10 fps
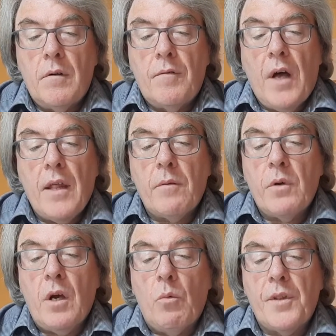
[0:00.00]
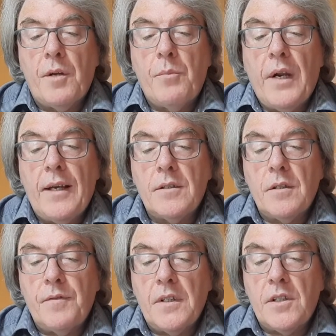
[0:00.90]
Father, we come with our prayers
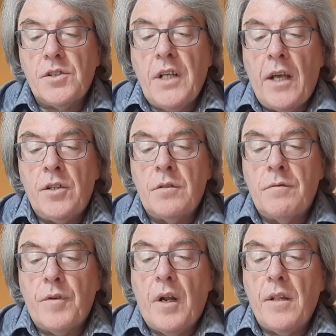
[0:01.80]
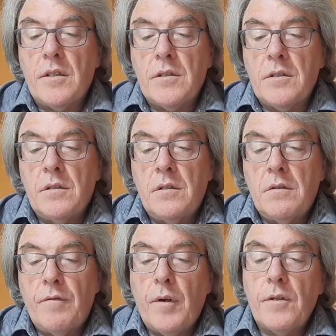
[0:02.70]
of intercession for others,
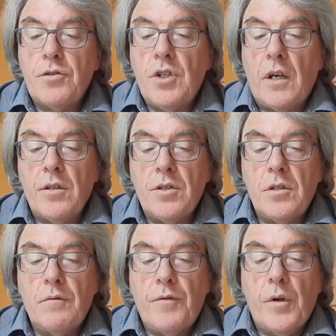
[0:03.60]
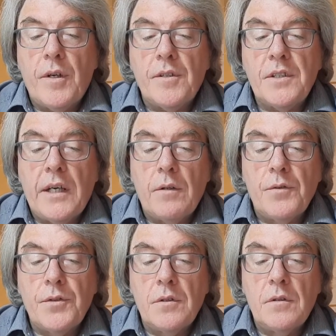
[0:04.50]
for our church and for
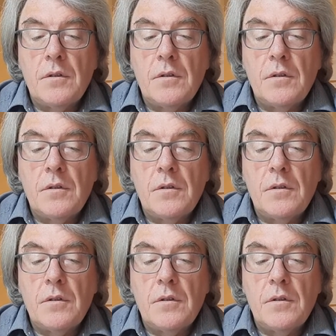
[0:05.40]
ourselves.